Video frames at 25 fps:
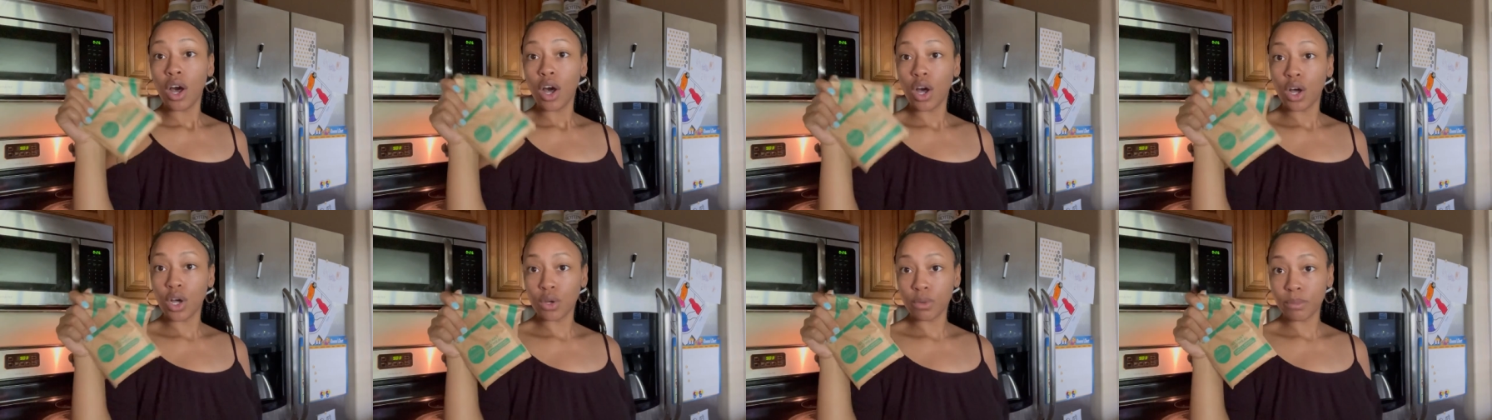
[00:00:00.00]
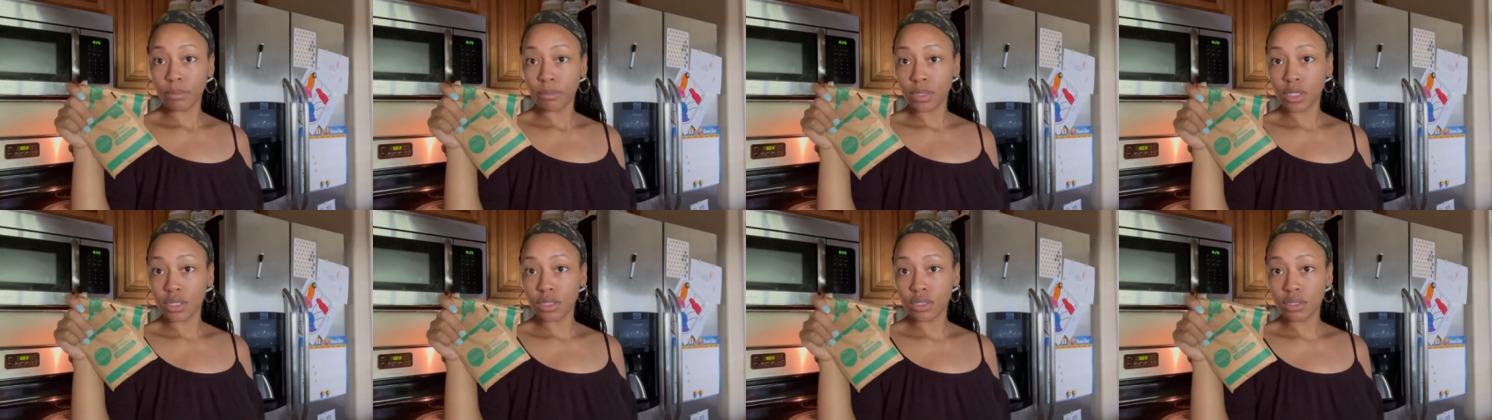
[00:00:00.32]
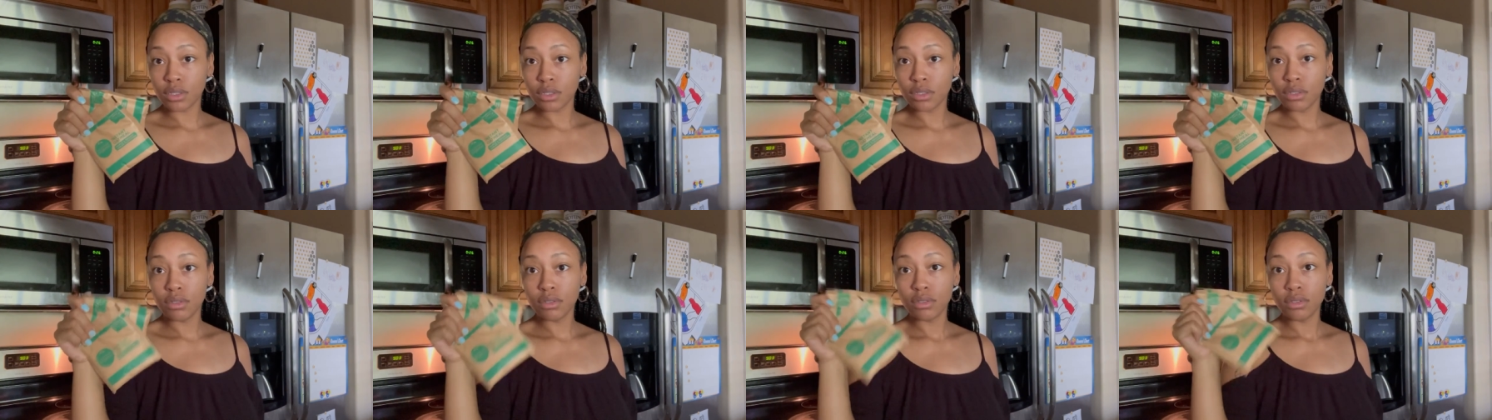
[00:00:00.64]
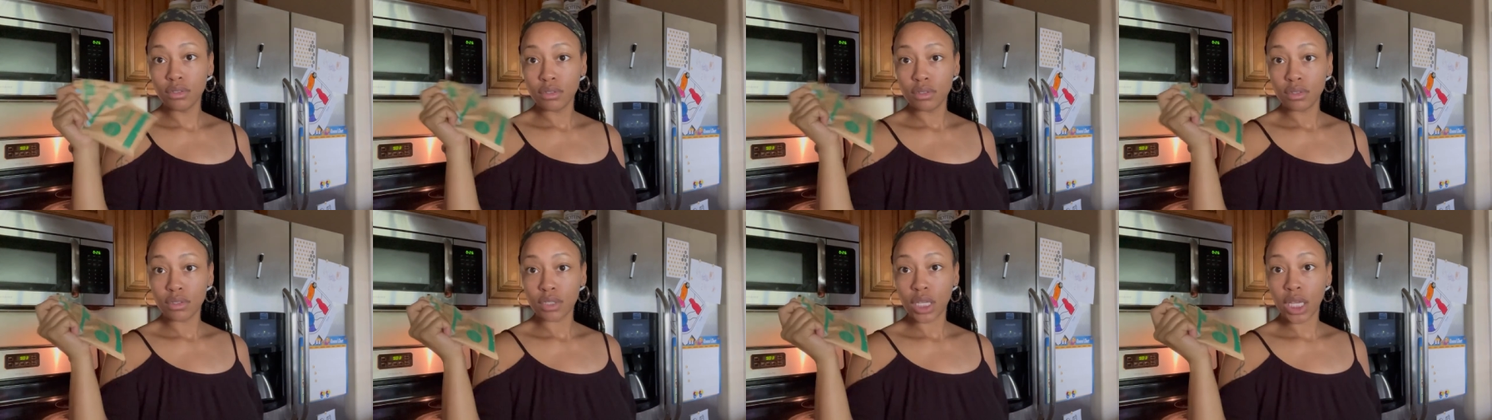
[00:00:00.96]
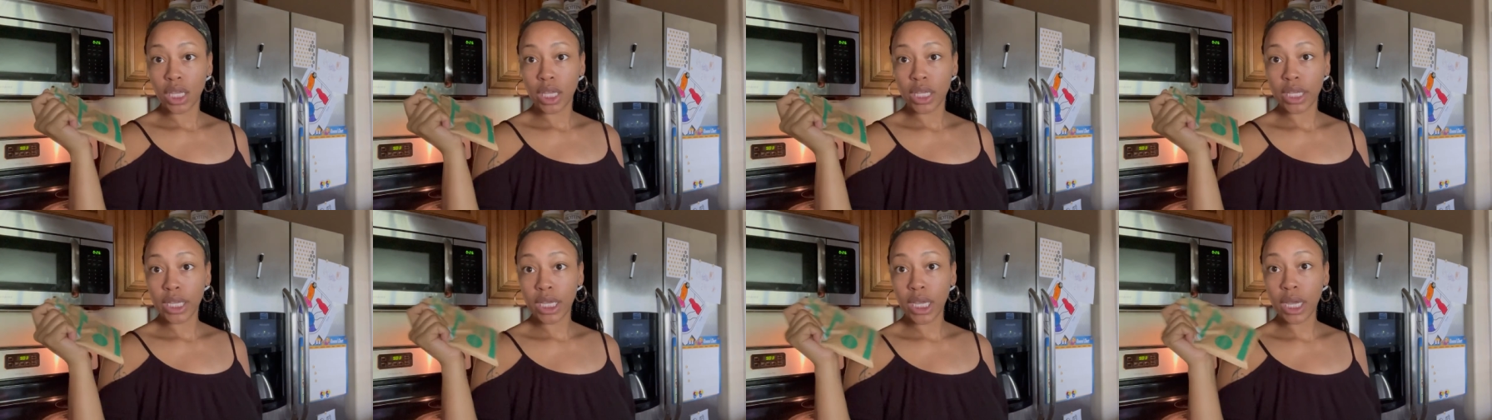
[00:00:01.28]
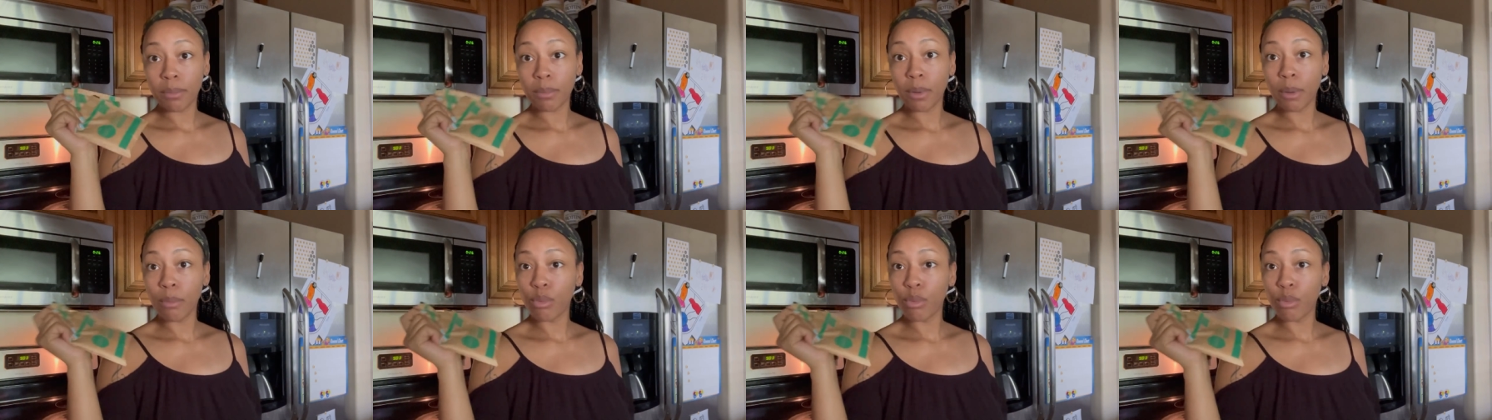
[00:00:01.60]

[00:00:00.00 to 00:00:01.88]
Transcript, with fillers: oatmeal. And yeah, I'm gonna